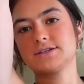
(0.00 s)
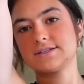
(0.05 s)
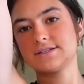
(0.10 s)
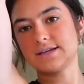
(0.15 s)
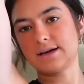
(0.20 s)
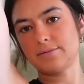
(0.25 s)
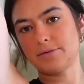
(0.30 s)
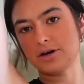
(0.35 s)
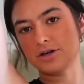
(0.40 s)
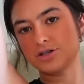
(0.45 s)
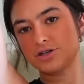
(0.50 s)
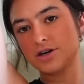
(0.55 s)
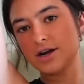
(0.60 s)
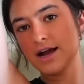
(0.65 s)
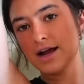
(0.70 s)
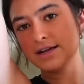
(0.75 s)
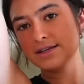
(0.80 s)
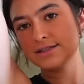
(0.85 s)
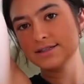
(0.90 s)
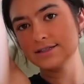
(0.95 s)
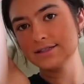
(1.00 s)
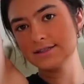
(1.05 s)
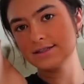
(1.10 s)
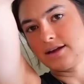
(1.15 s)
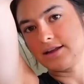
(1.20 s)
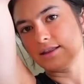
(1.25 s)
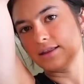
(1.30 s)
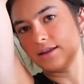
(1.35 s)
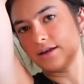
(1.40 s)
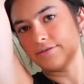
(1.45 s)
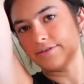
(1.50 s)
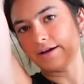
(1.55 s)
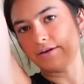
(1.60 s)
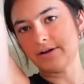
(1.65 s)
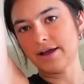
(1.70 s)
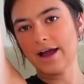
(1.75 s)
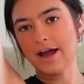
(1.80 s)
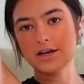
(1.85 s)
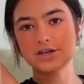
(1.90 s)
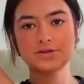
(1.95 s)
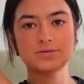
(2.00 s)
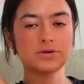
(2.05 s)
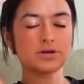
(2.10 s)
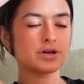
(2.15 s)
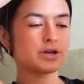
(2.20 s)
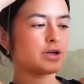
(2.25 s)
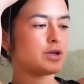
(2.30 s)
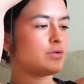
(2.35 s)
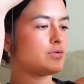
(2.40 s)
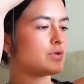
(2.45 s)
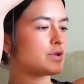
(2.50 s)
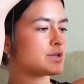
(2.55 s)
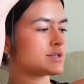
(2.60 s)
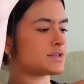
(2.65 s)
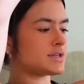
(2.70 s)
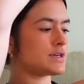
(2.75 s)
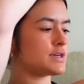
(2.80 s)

summer dress. I love how casual and cute this